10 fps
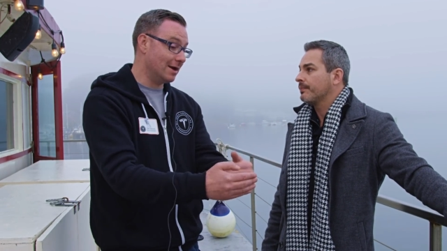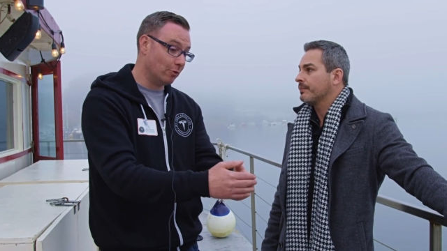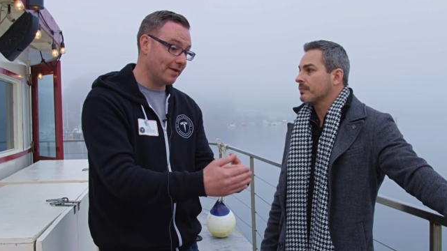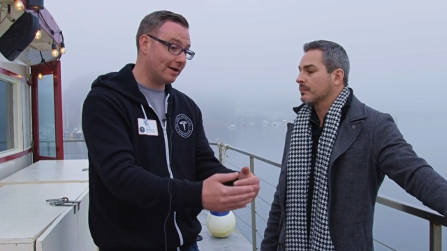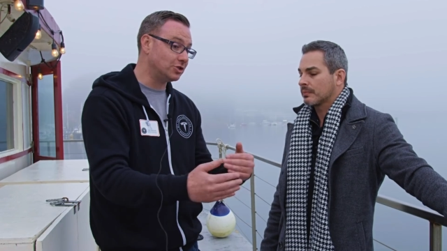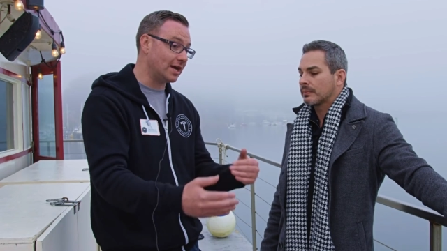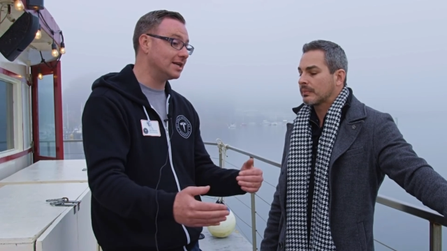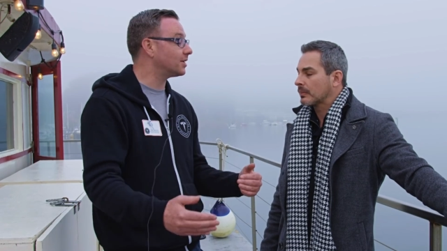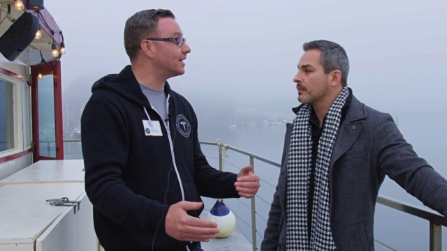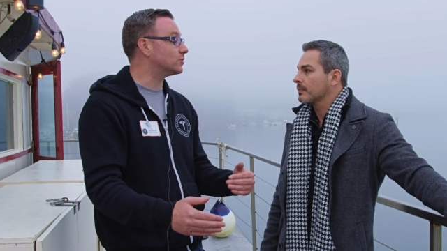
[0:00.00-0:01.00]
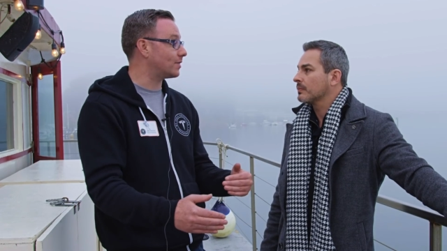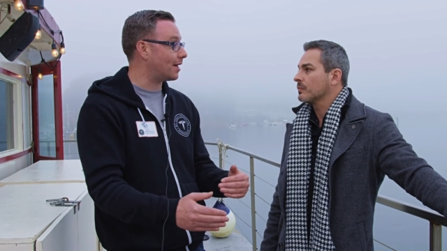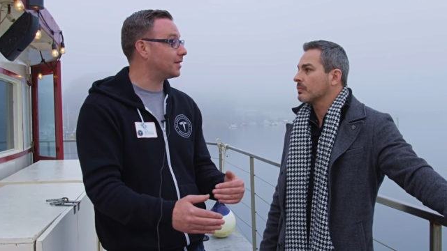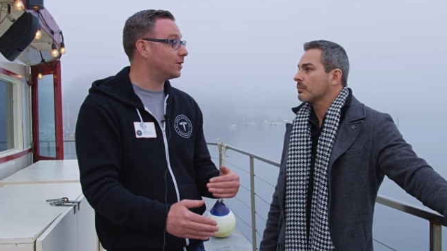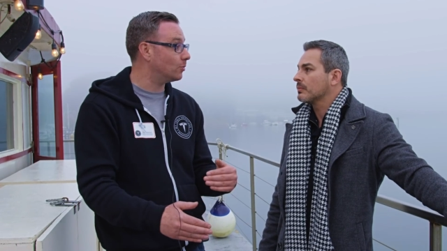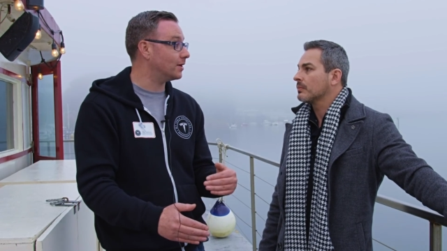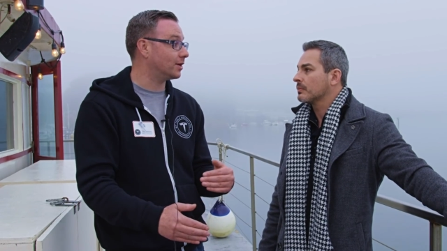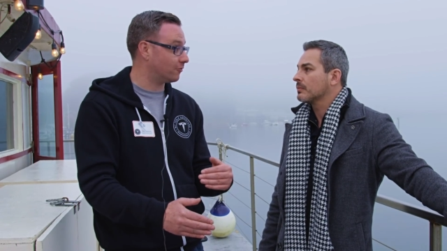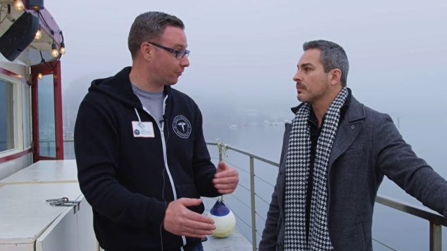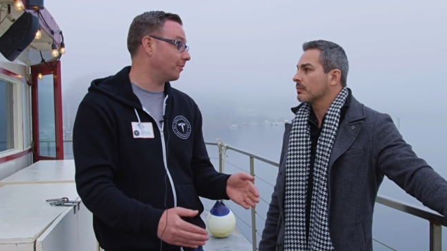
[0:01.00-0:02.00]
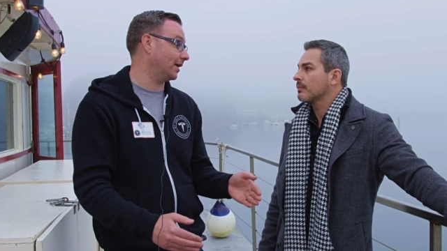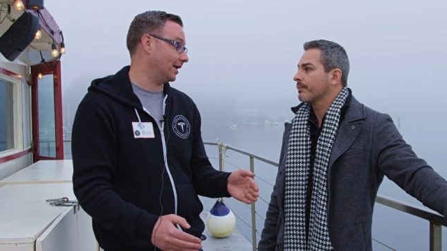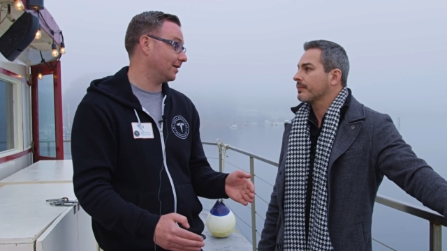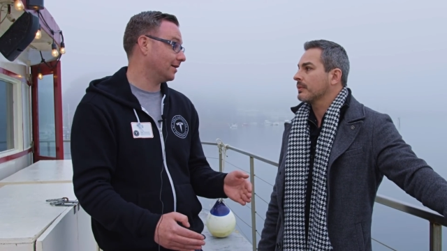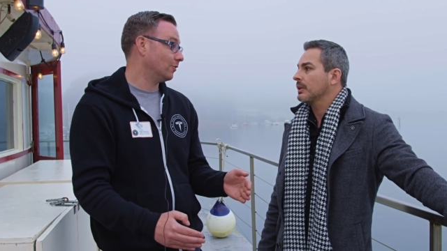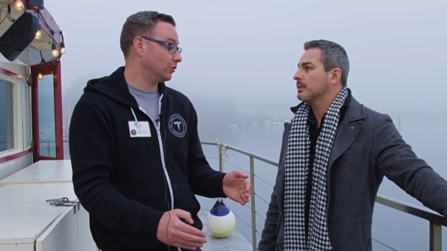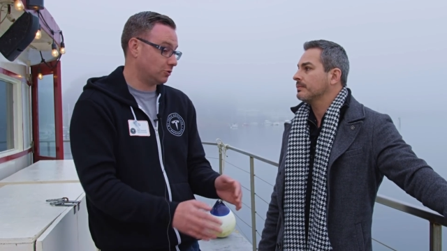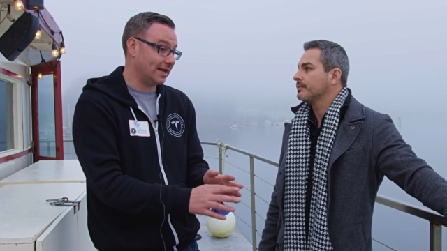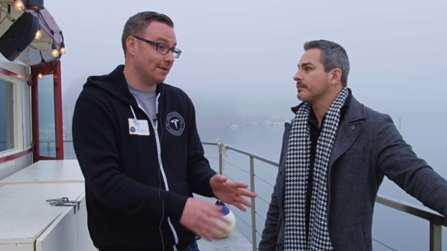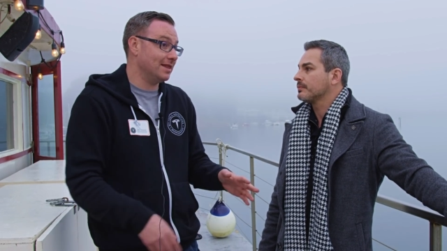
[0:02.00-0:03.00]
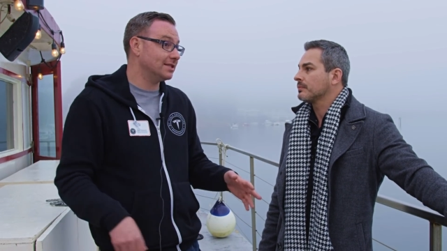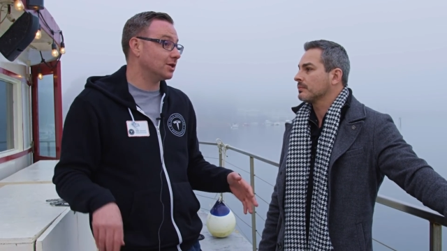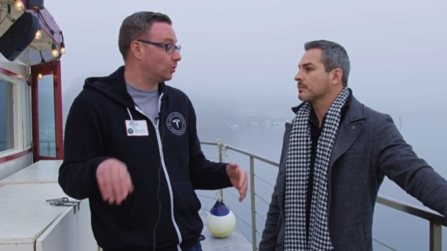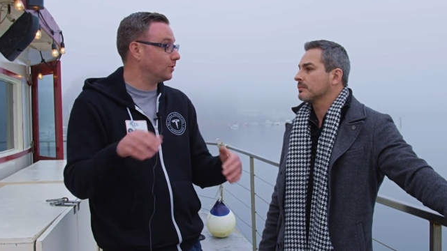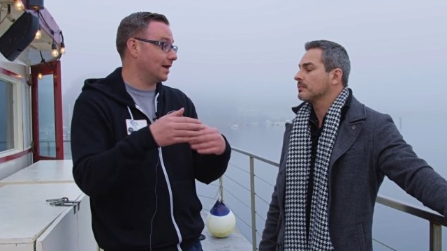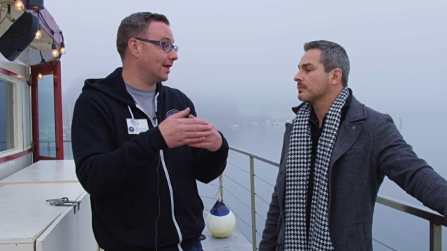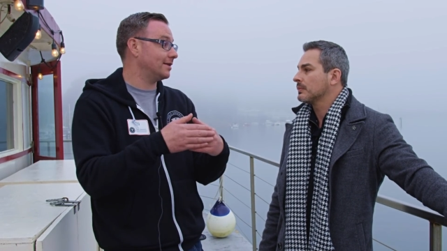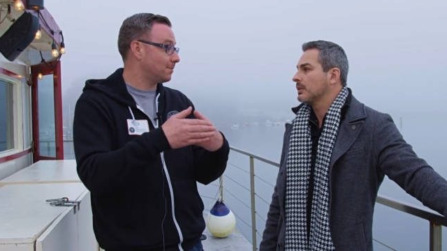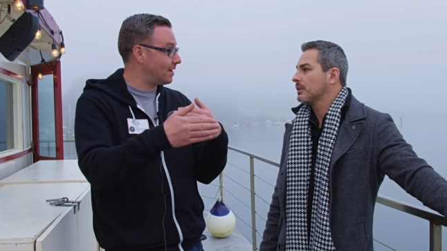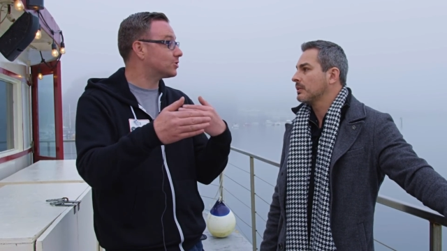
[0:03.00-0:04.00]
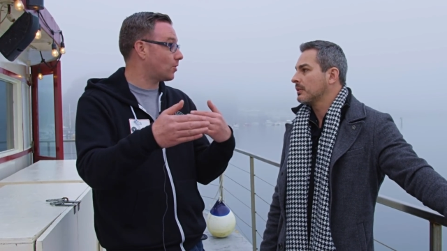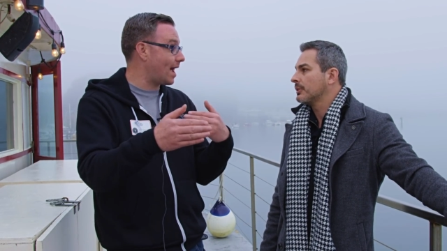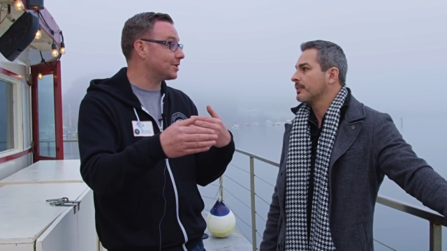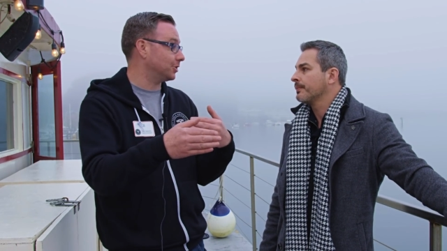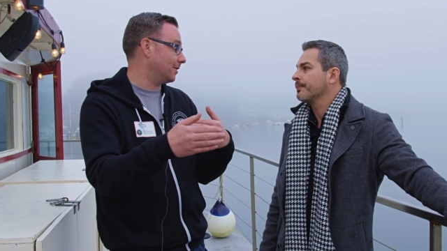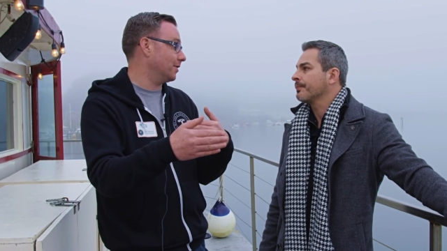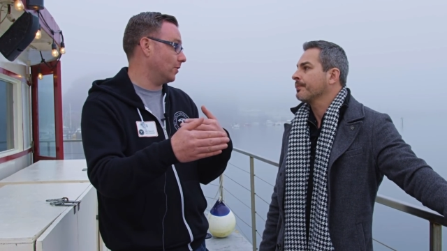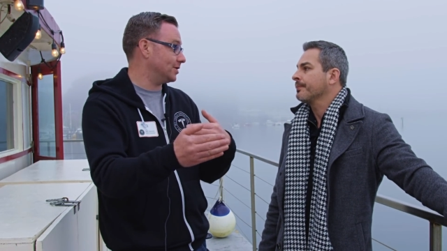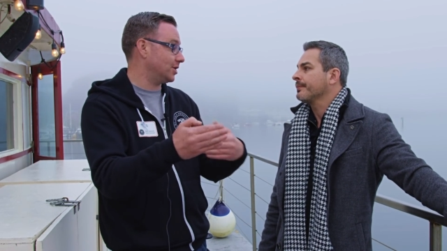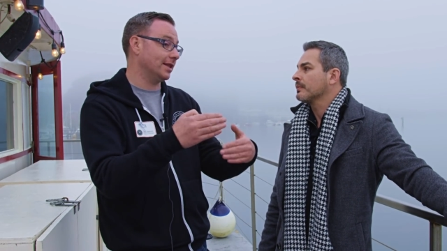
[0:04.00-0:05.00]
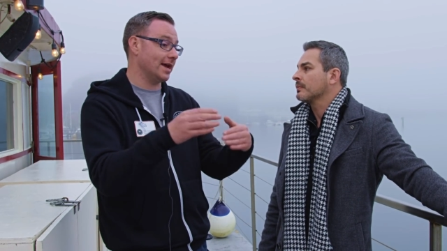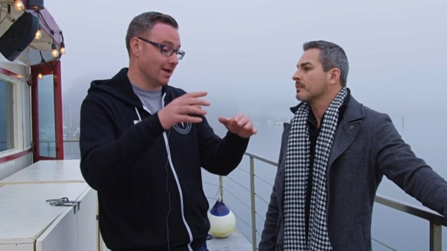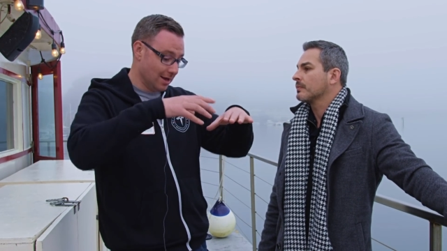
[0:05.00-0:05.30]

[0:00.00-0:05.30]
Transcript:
Speaker 1: It will now change lanes without the human confirming it. Which, that, I mean, that's a clue, that's a major action, by the way. Ch like,